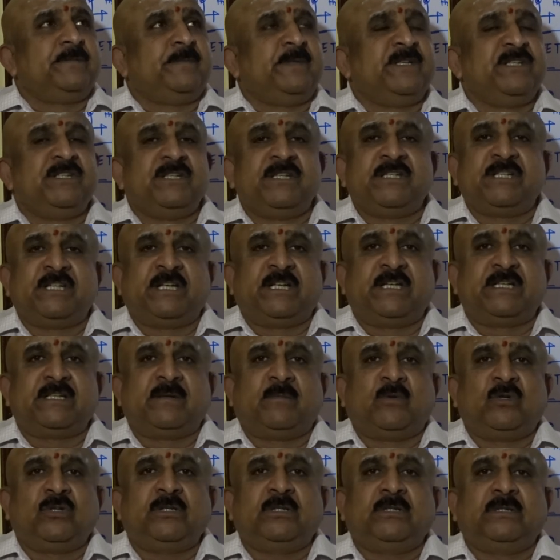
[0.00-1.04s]
If it is
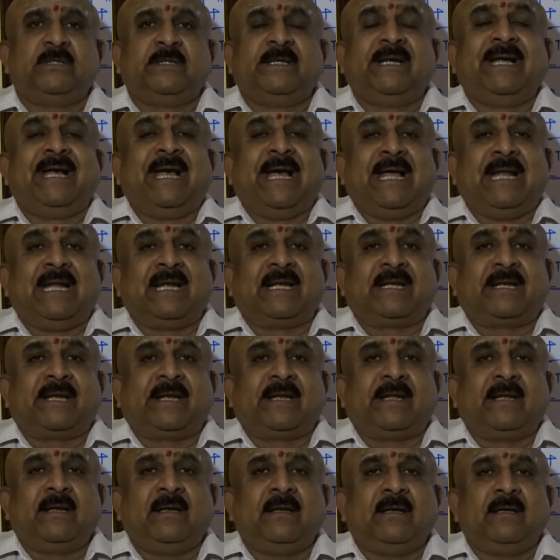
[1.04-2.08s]
business, it is about
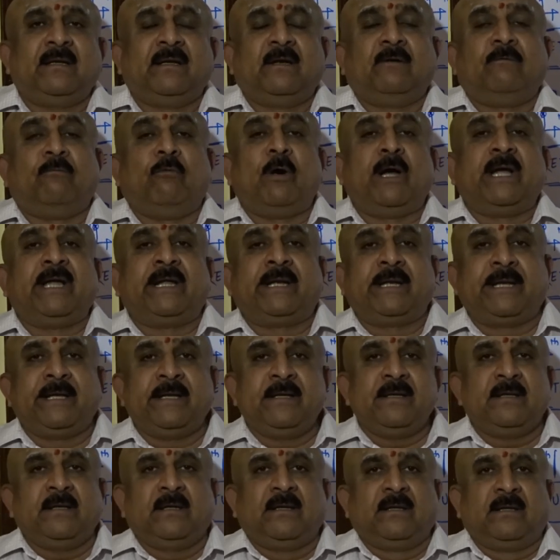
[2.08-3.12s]
electrical
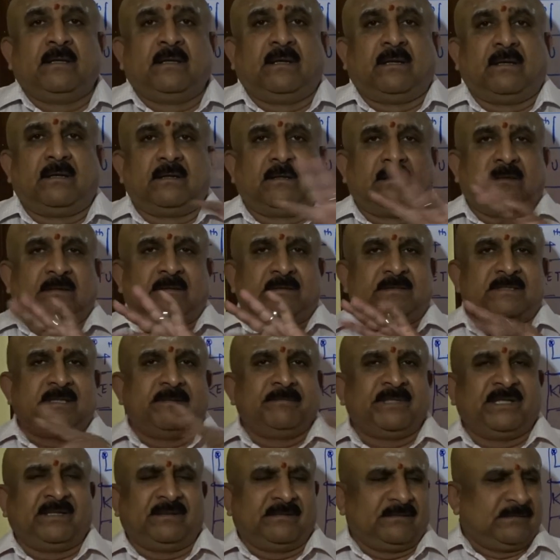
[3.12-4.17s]
wiring
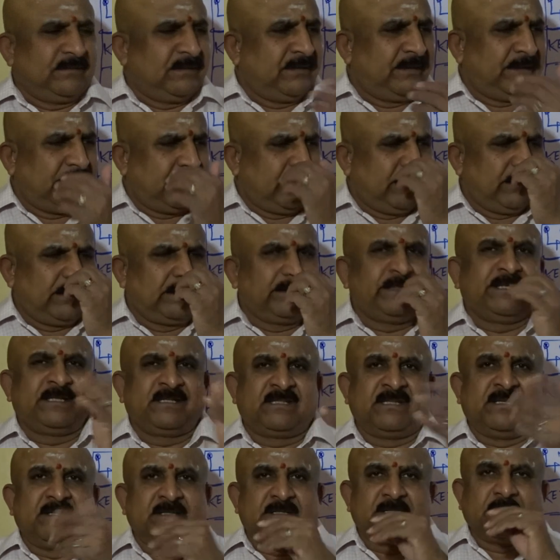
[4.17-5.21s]
or something.
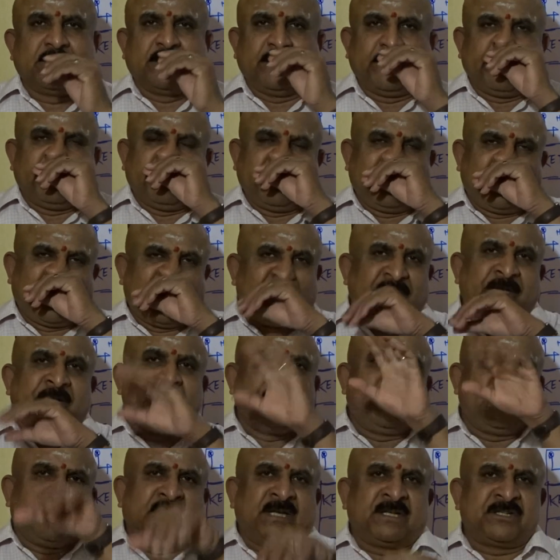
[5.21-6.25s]
These things
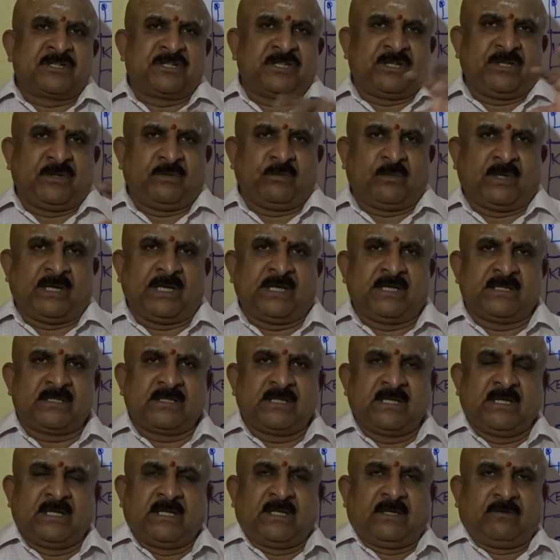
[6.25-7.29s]
pertaining to electricity,
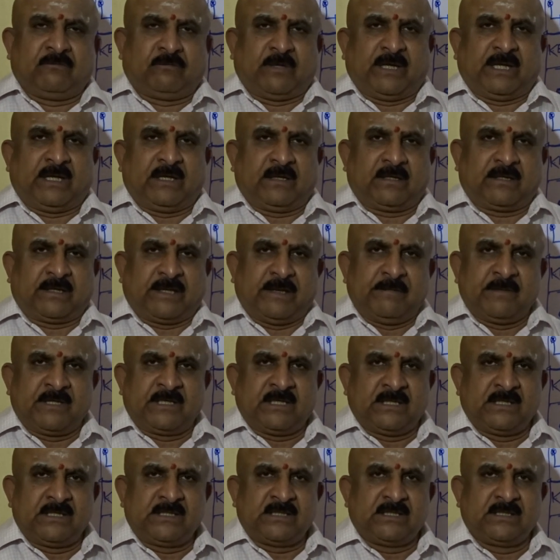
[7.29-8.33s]
wires,
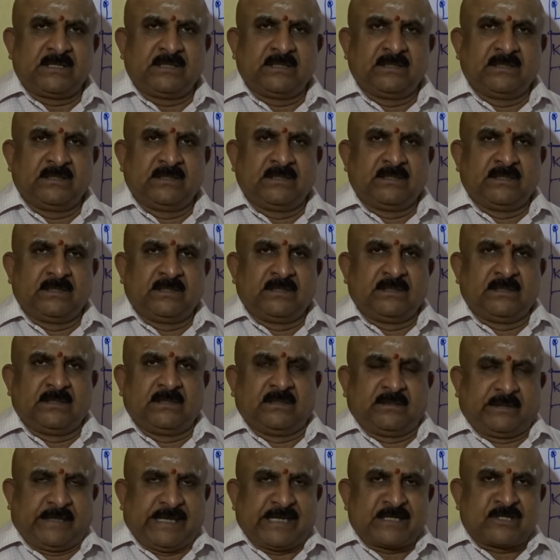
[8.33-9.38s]
fire, chemicals,
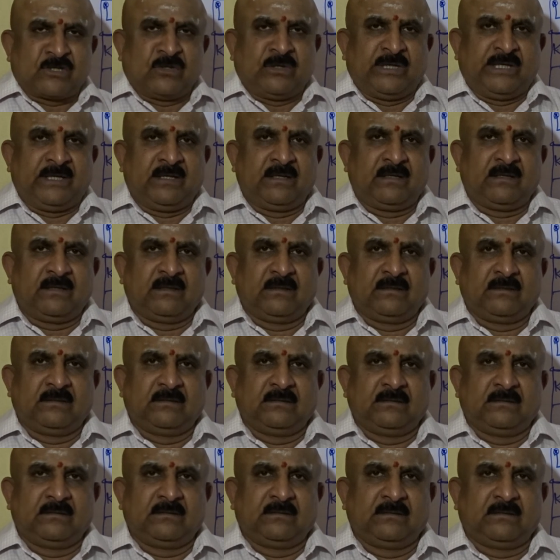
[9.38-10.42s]
gasoline,
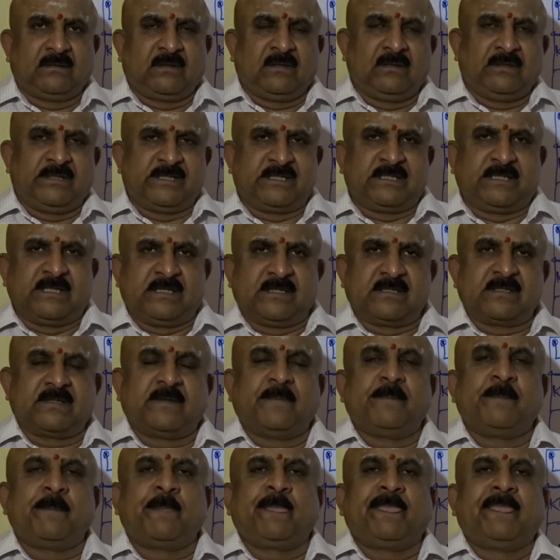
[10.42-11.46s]
all these
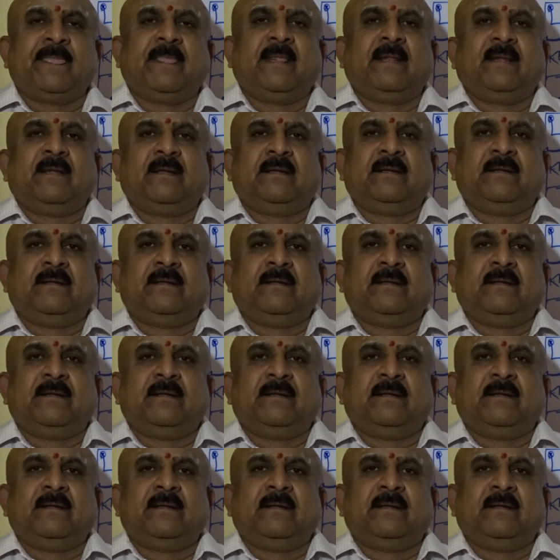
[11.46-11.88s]
things.